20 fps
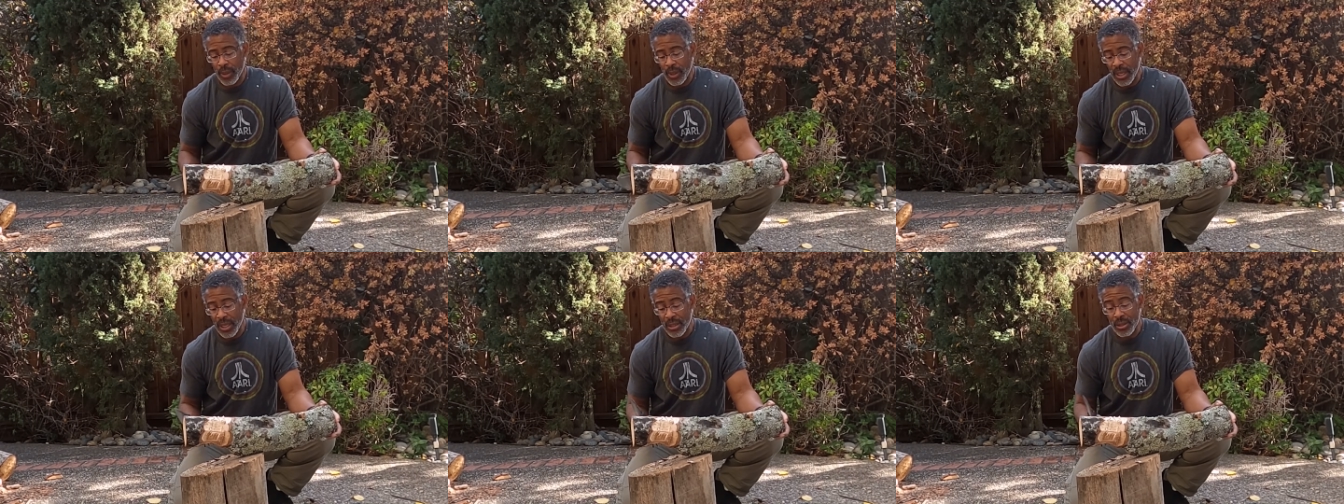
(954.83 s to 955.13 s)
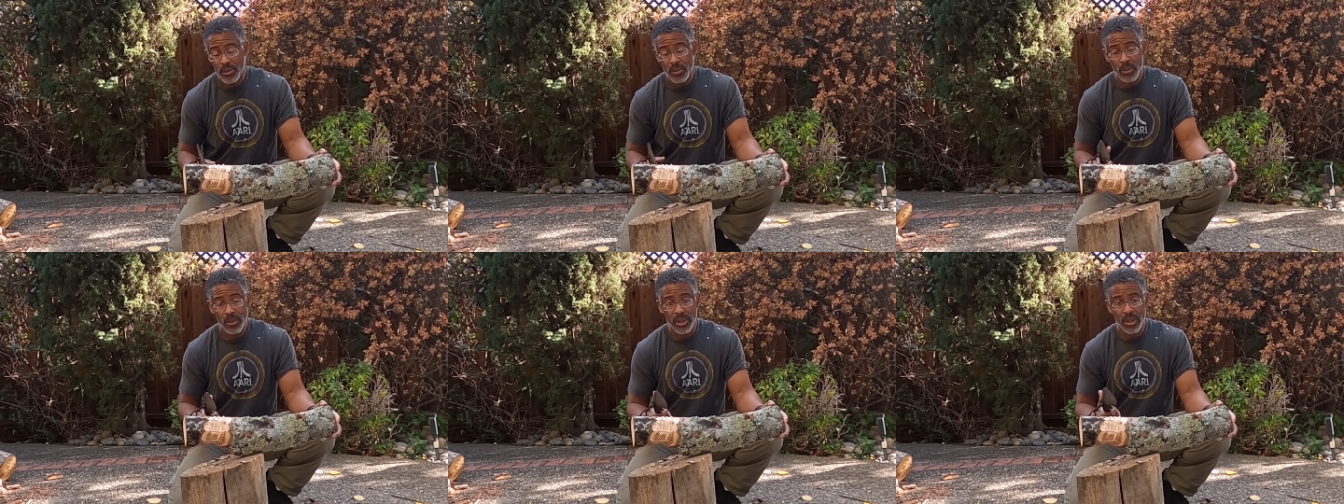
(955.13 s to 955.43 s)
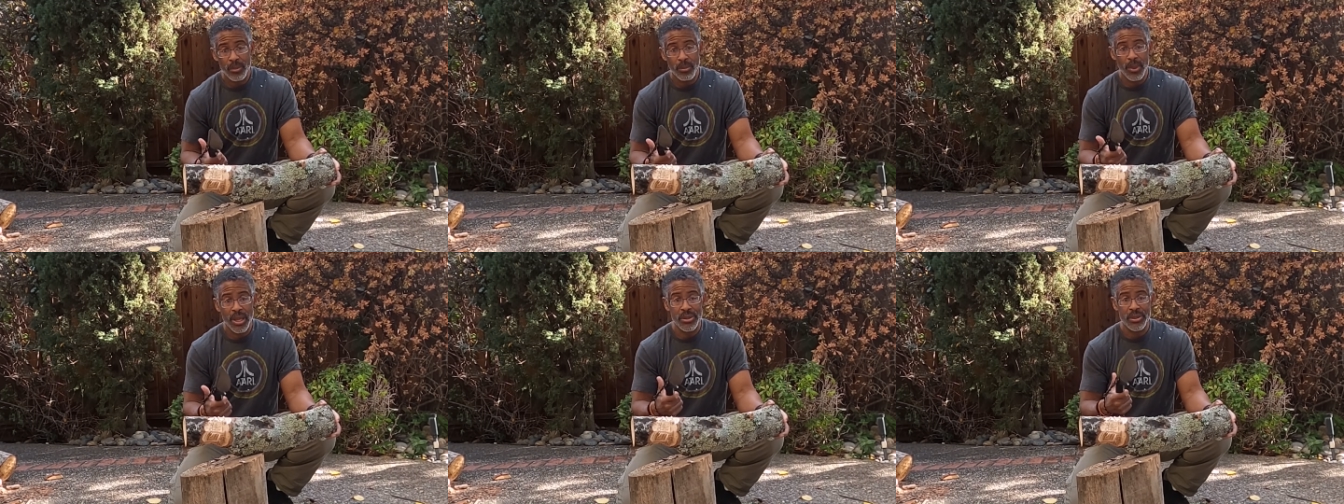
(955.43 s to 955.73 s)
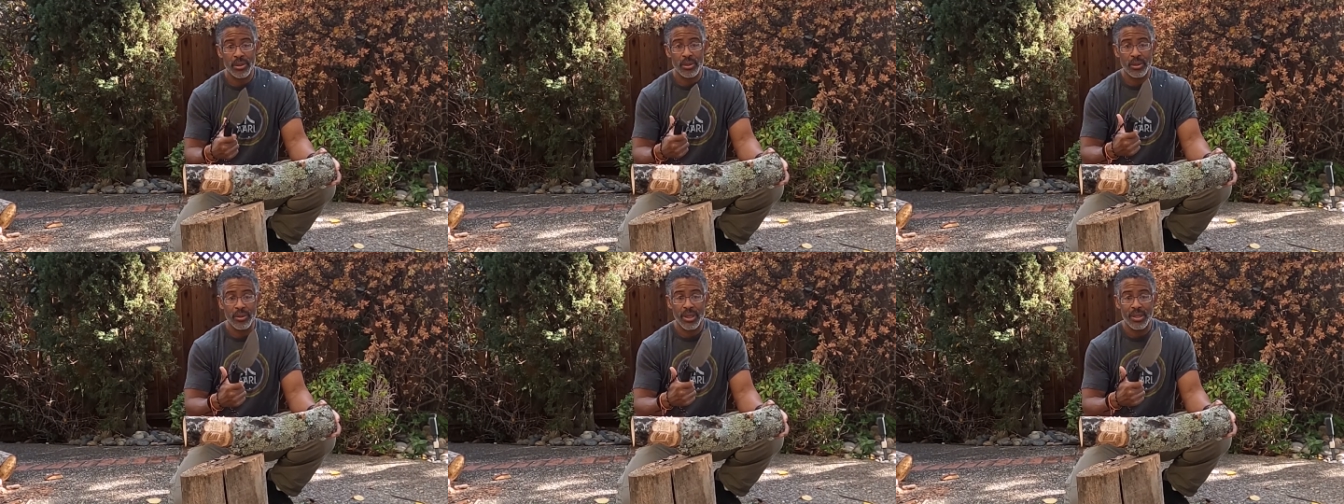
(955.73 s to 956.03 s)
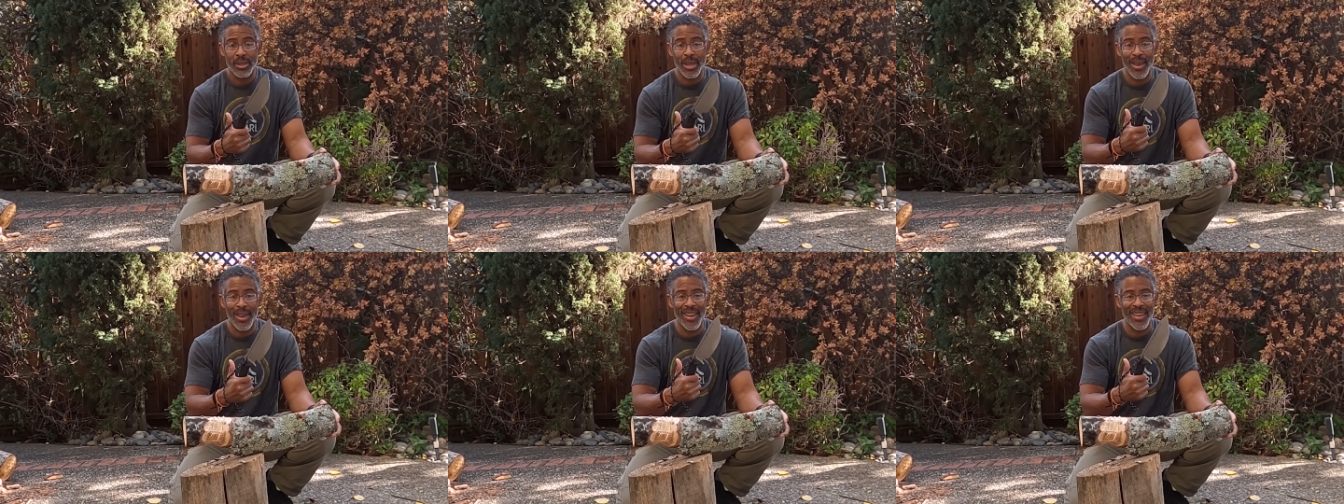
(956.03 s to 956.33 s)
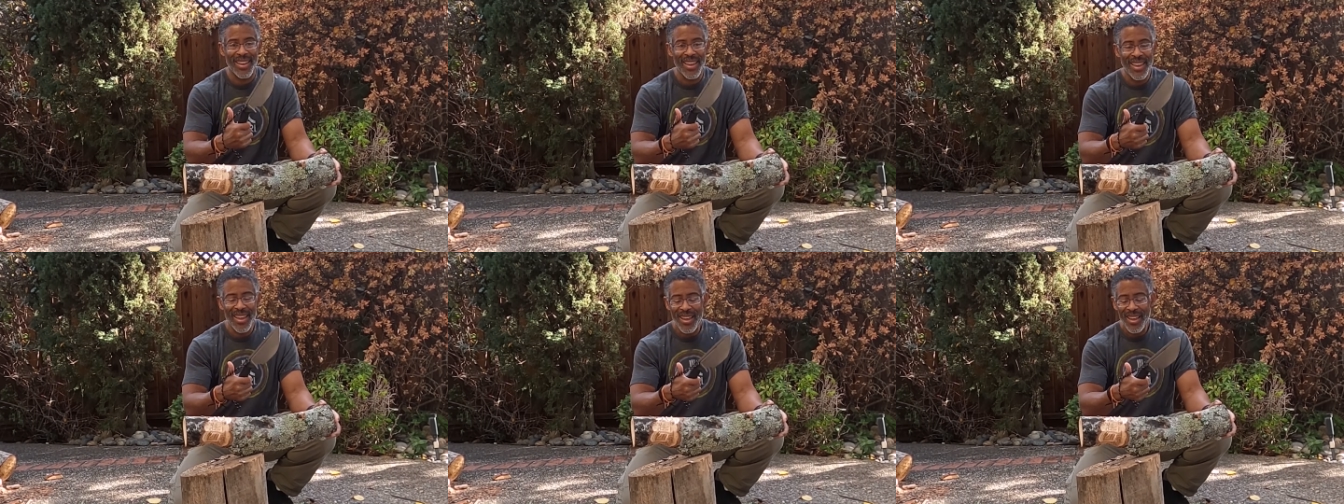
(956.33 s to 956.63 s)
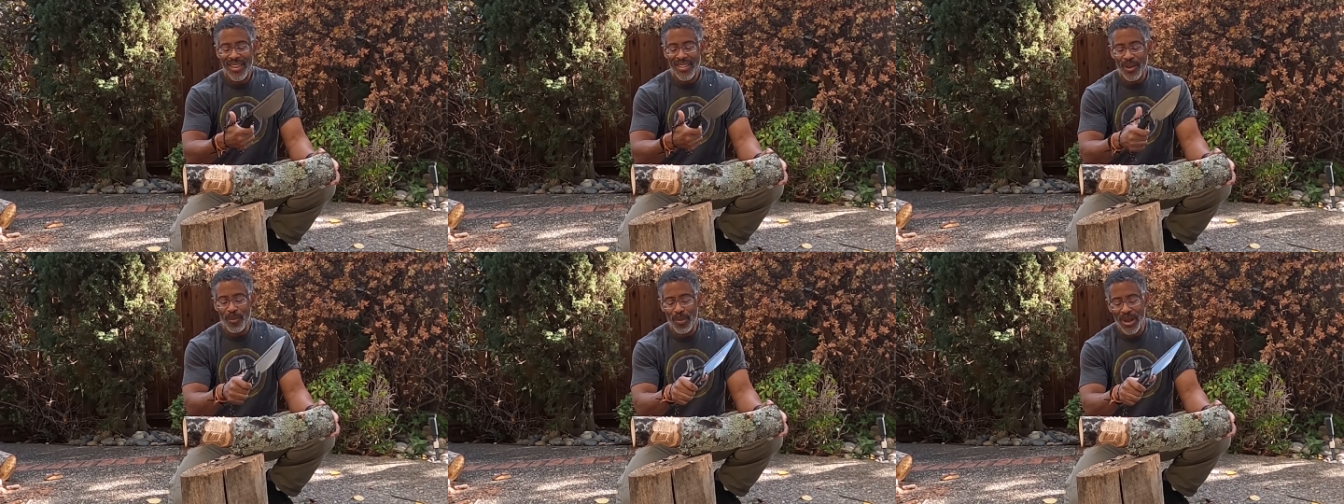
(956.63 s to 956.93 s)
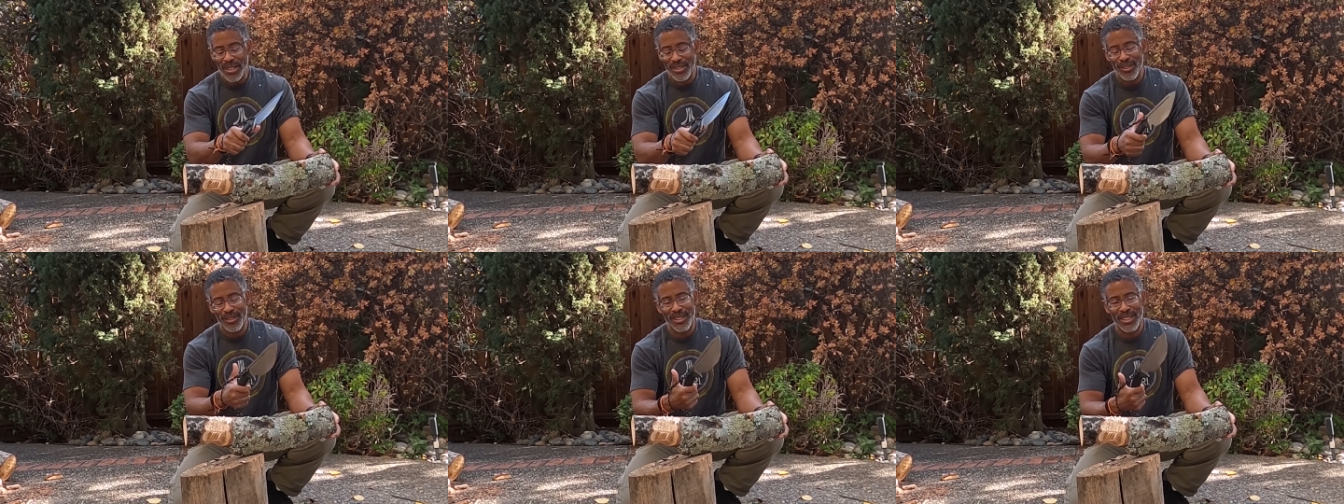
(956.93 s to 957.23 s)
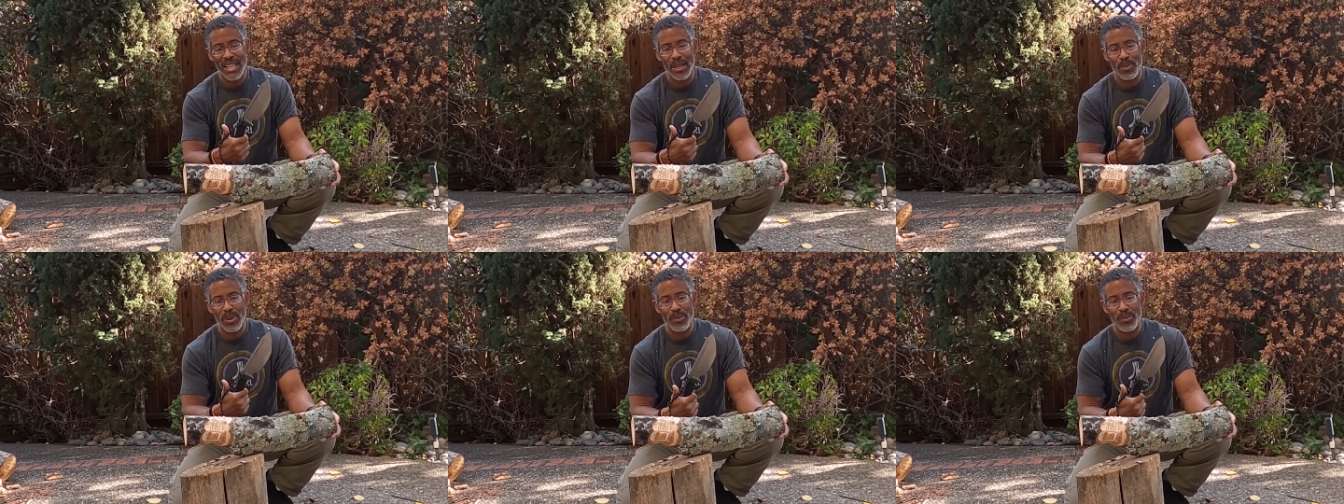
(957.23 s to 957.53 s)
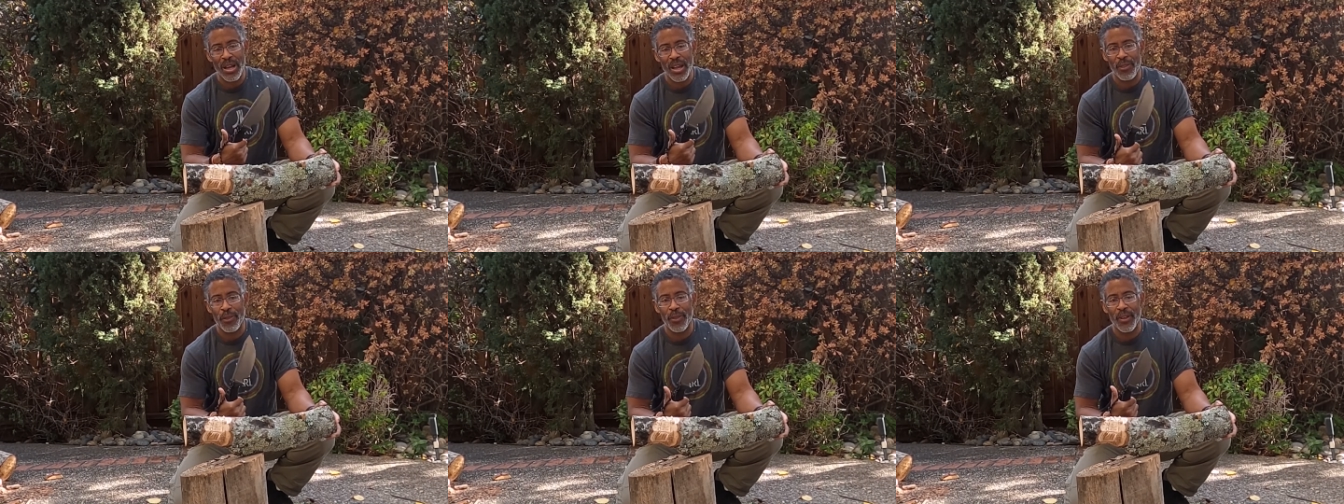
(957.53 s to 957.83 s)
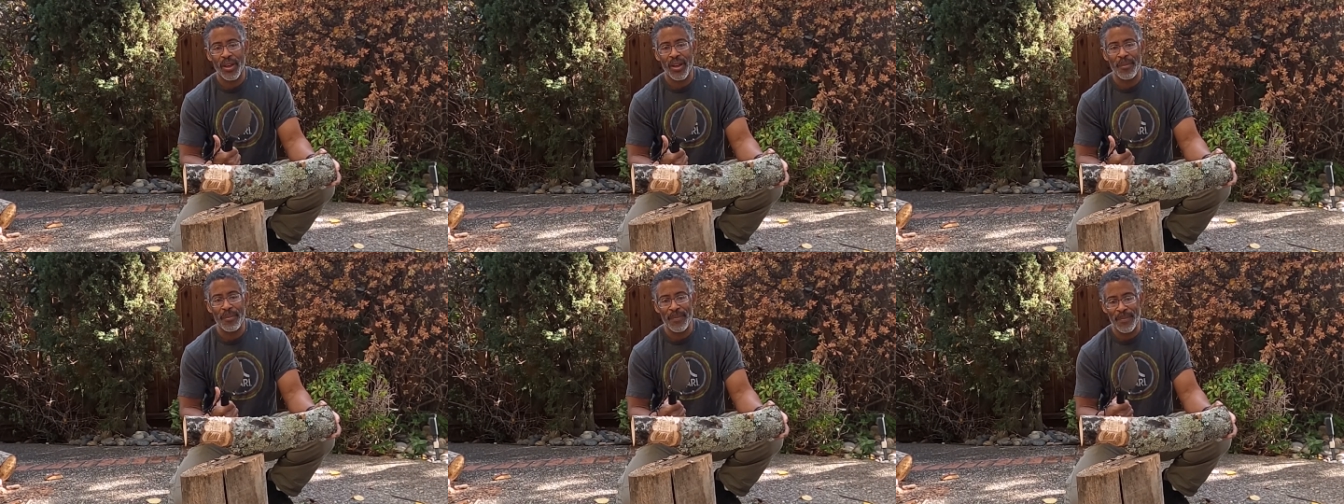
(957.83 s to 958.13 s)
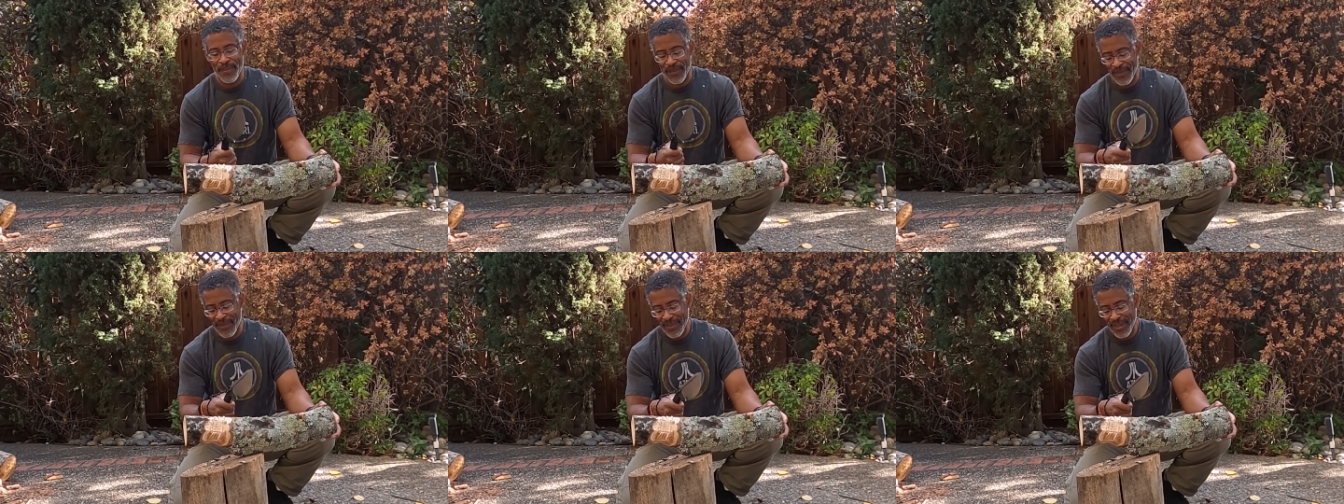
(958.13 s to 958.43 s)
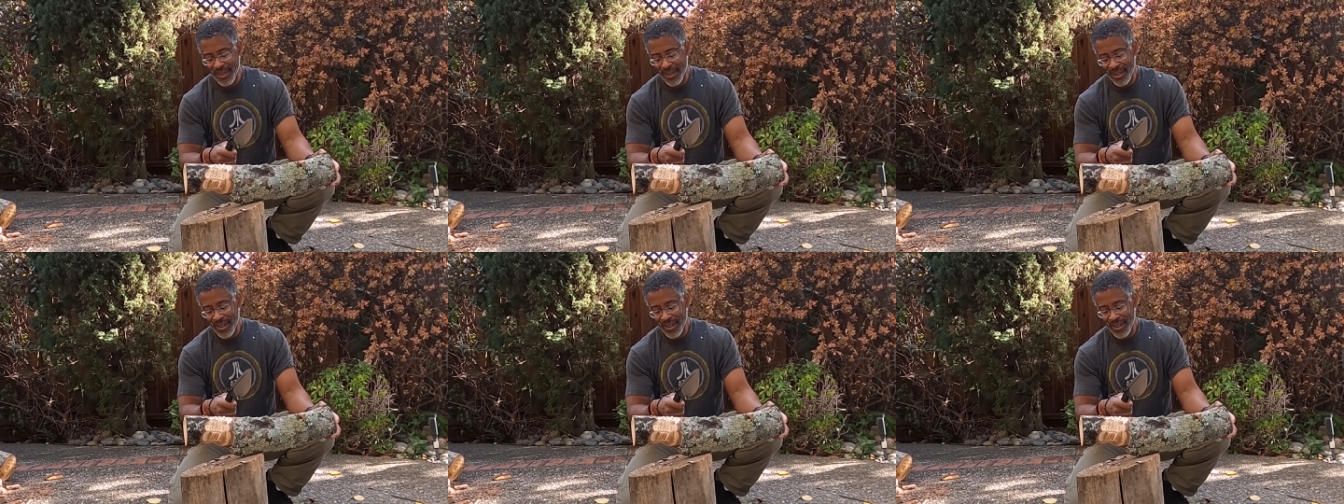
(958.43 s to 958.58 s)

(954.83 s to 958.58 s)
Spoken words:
and it's really the muscle that's the muscle's keeping my thumb